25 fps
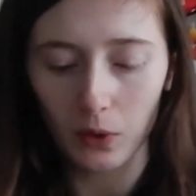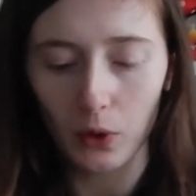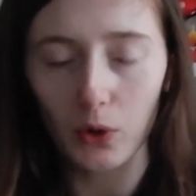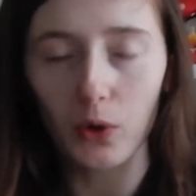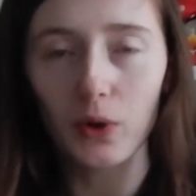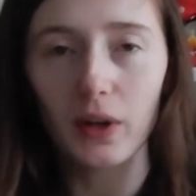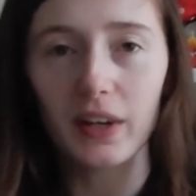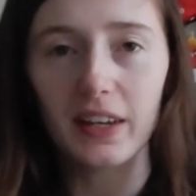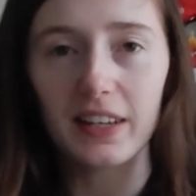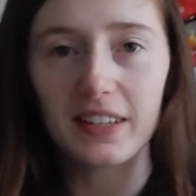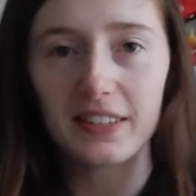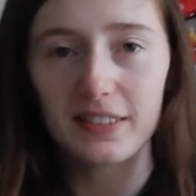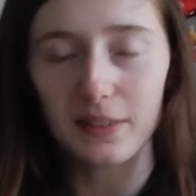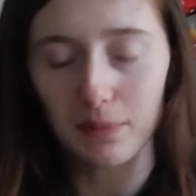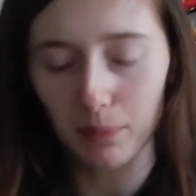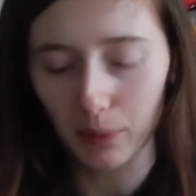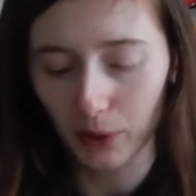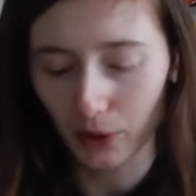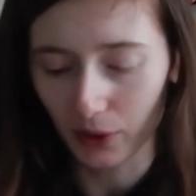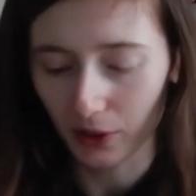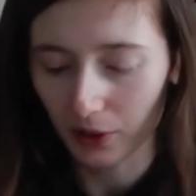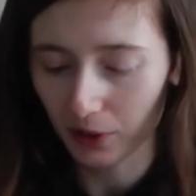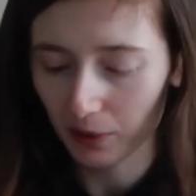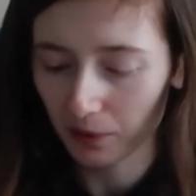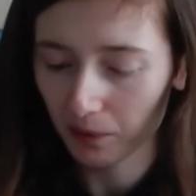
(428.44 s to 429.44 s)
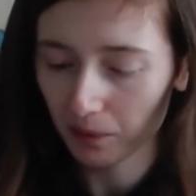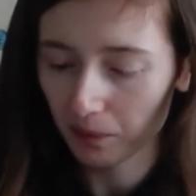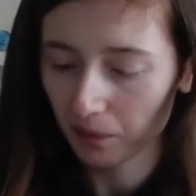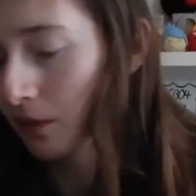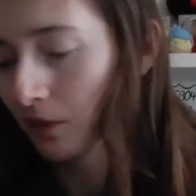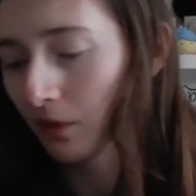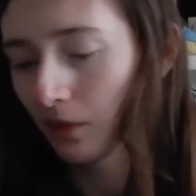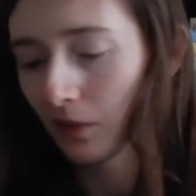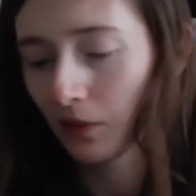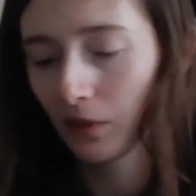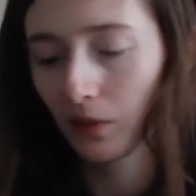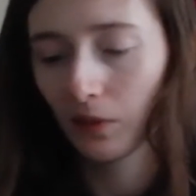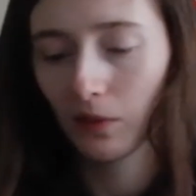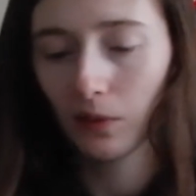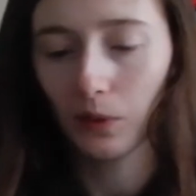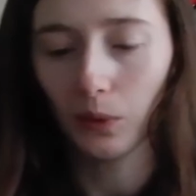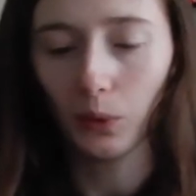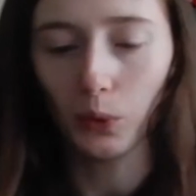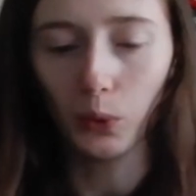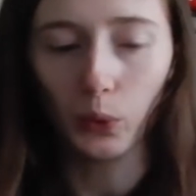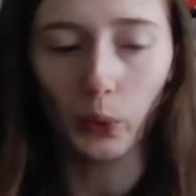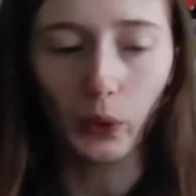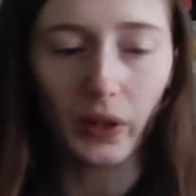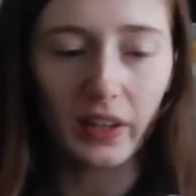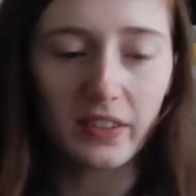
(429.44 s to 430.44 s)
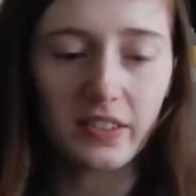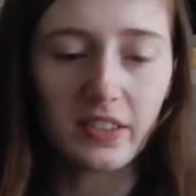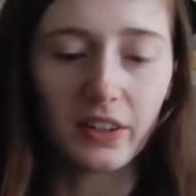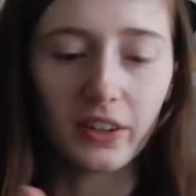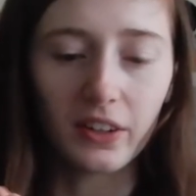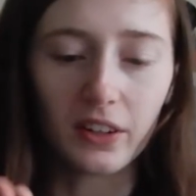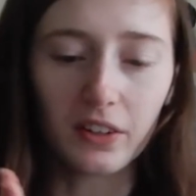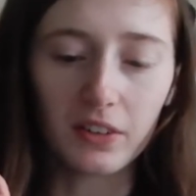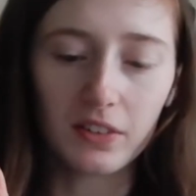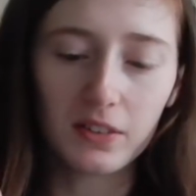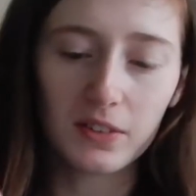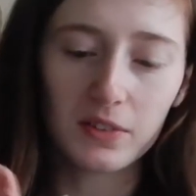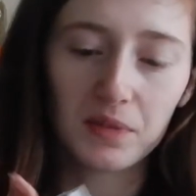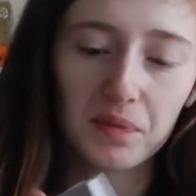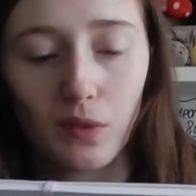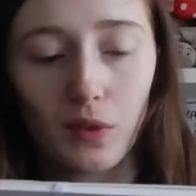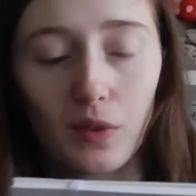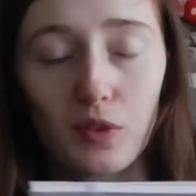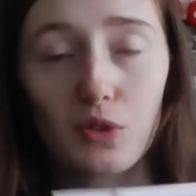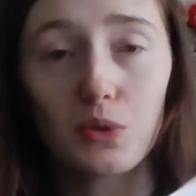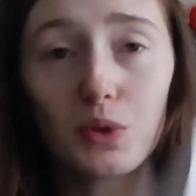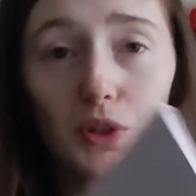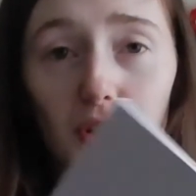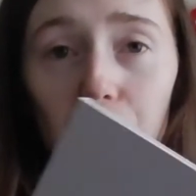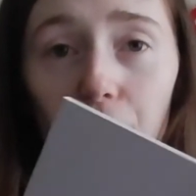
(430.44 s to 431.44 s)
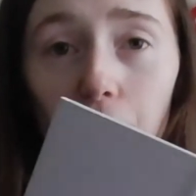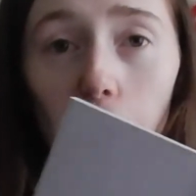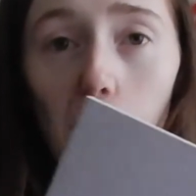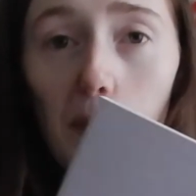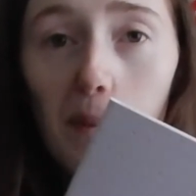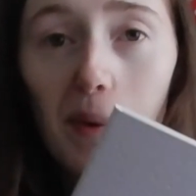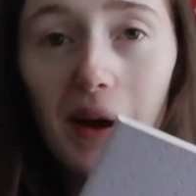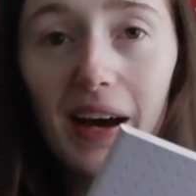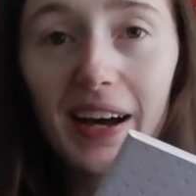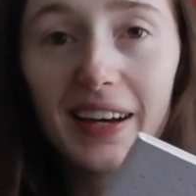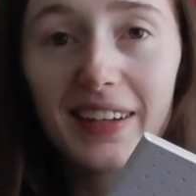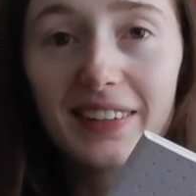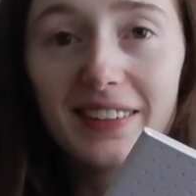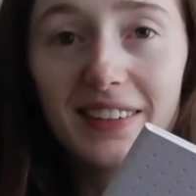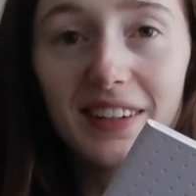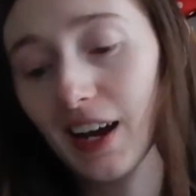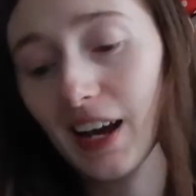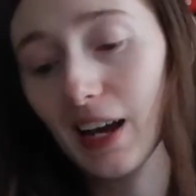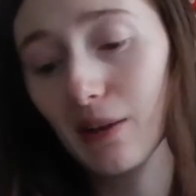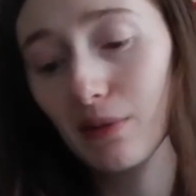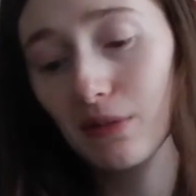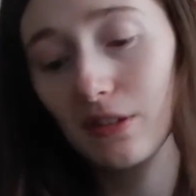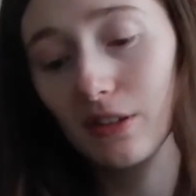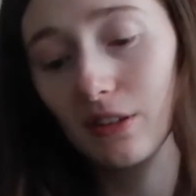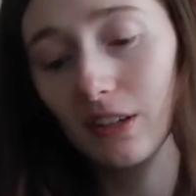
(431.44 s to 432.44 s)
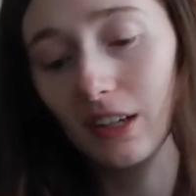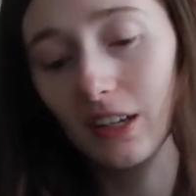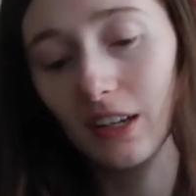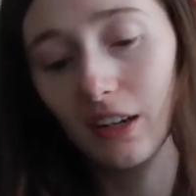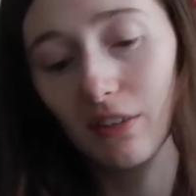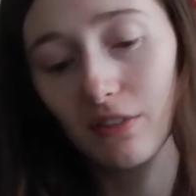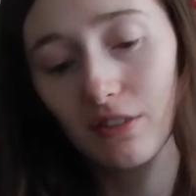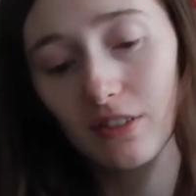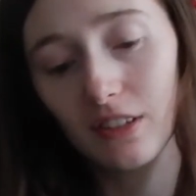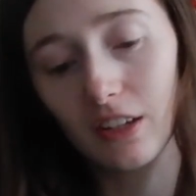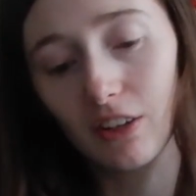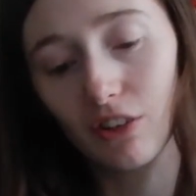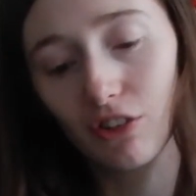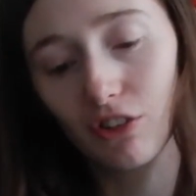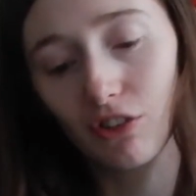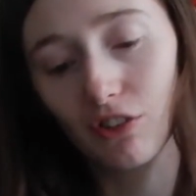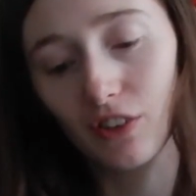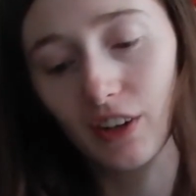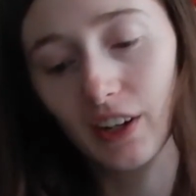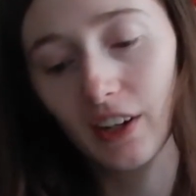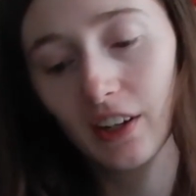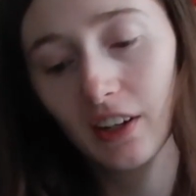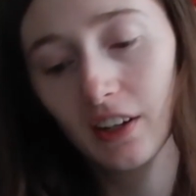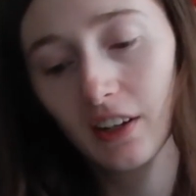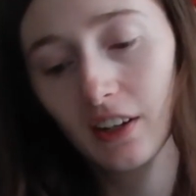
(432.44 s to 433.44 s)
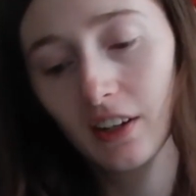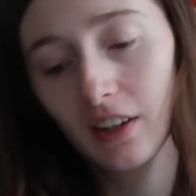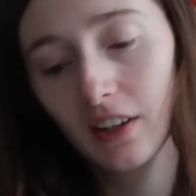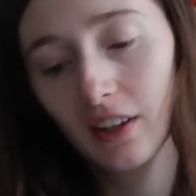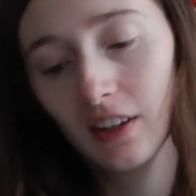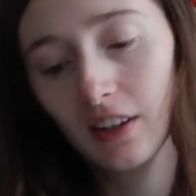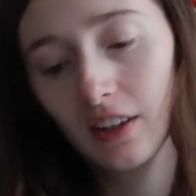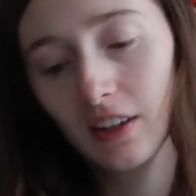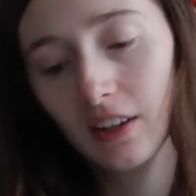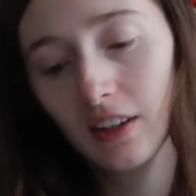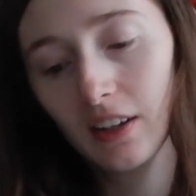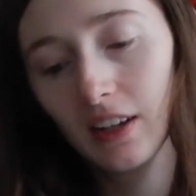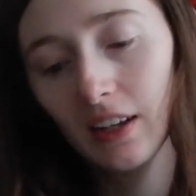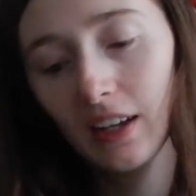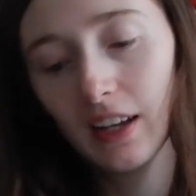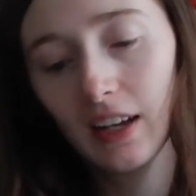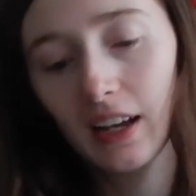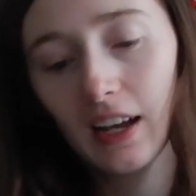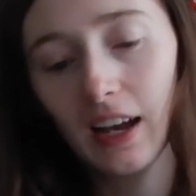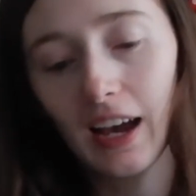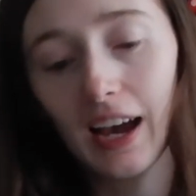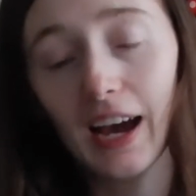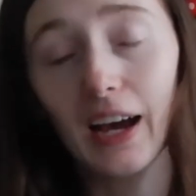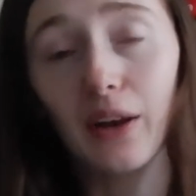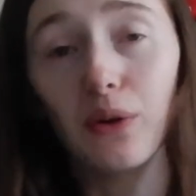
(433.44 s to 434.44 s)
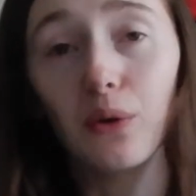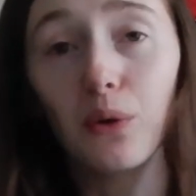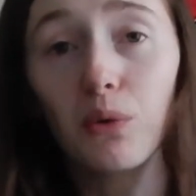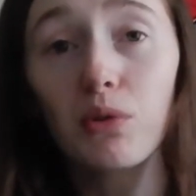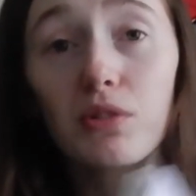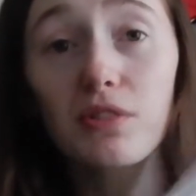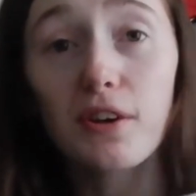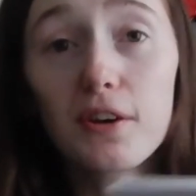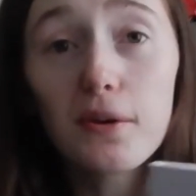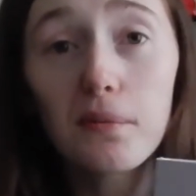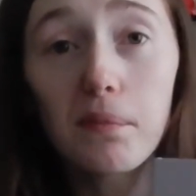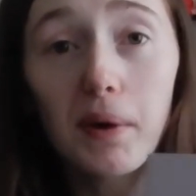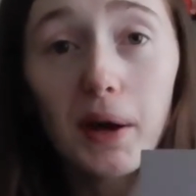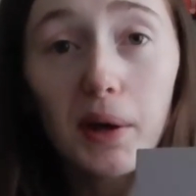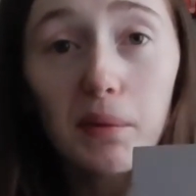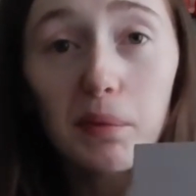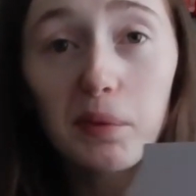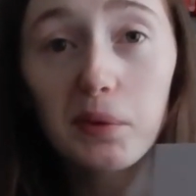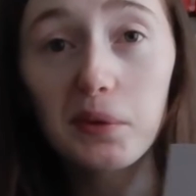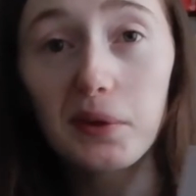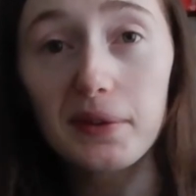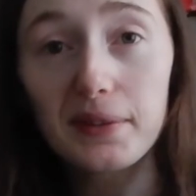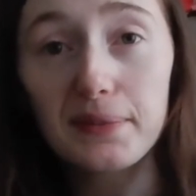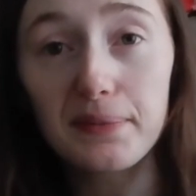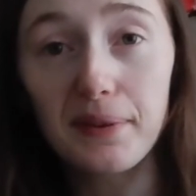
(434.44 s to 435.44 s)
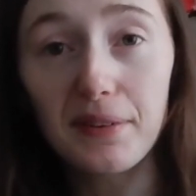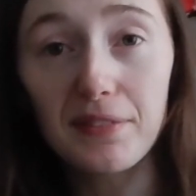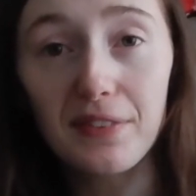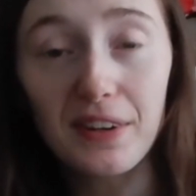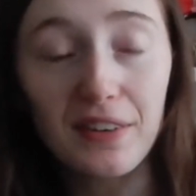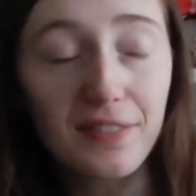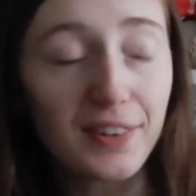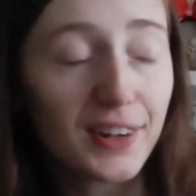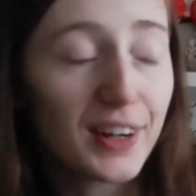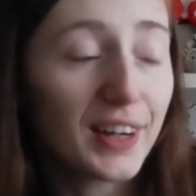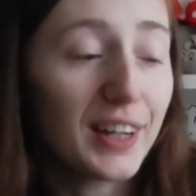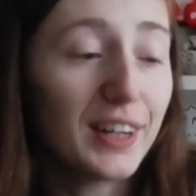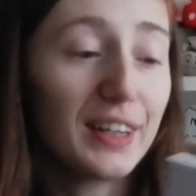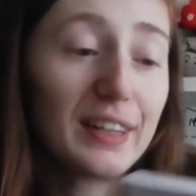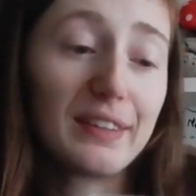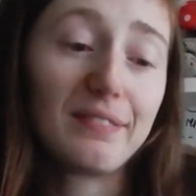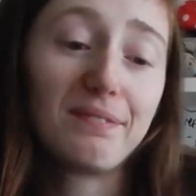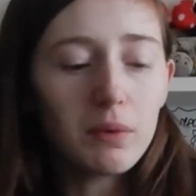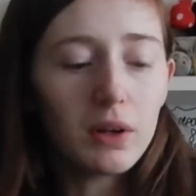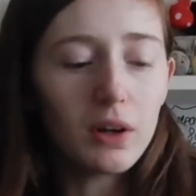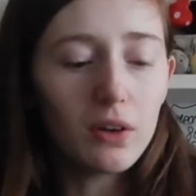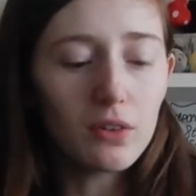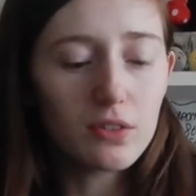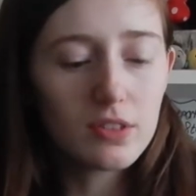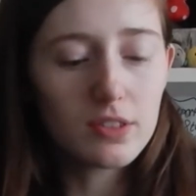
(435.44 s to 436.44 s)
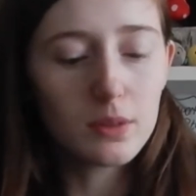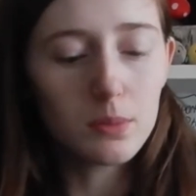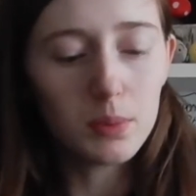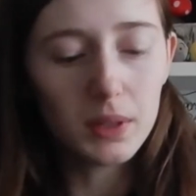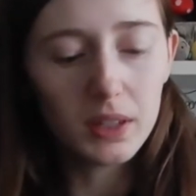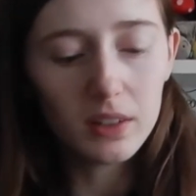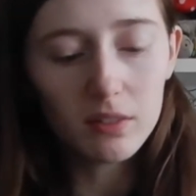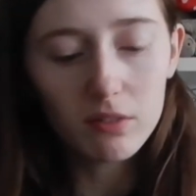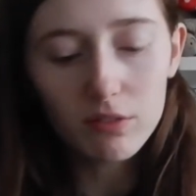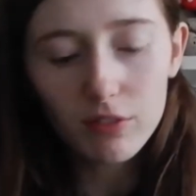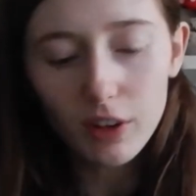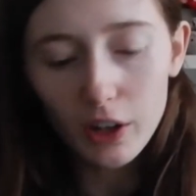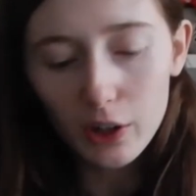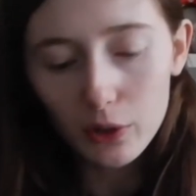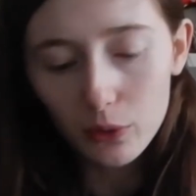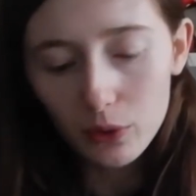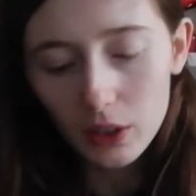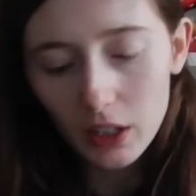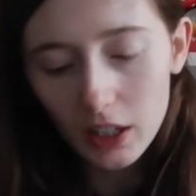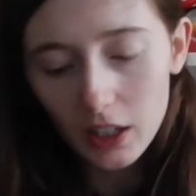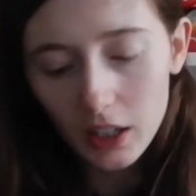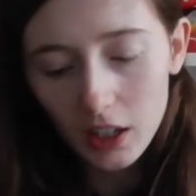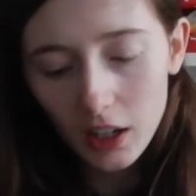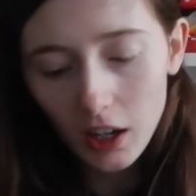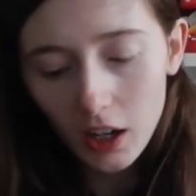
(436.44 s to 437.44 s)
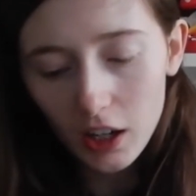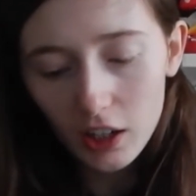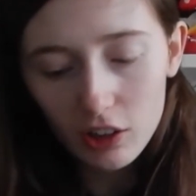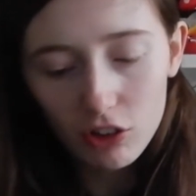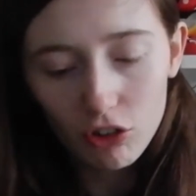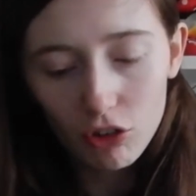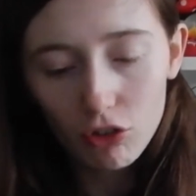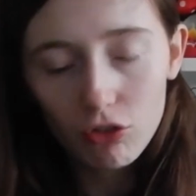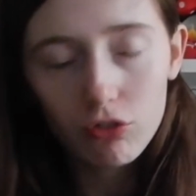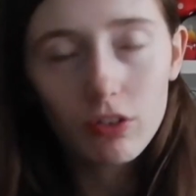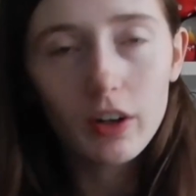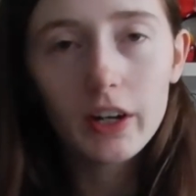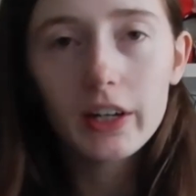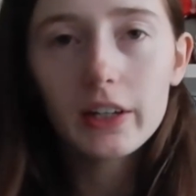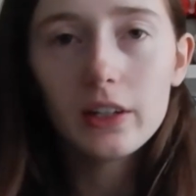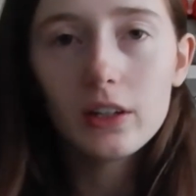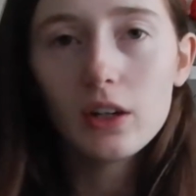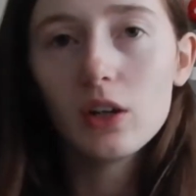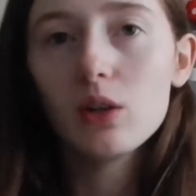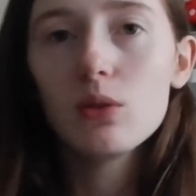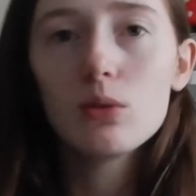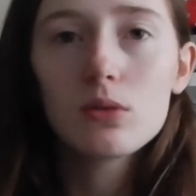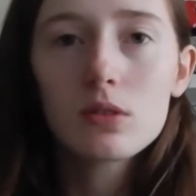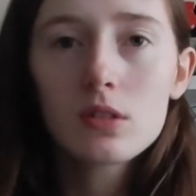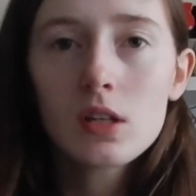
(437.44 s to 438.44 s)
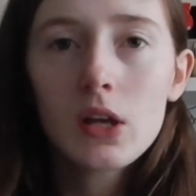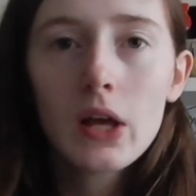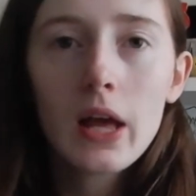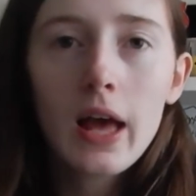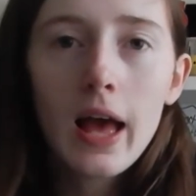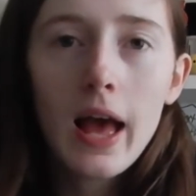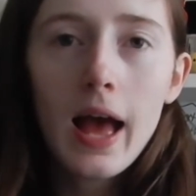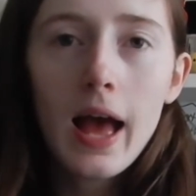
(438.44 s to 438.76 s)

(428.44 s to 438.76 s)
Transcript: Oh, it is a book. Oh, that's nice. So we got a notepad. I absolutely love stationery. And also purple is my favourite colour. And obviously being in final year, I just write notes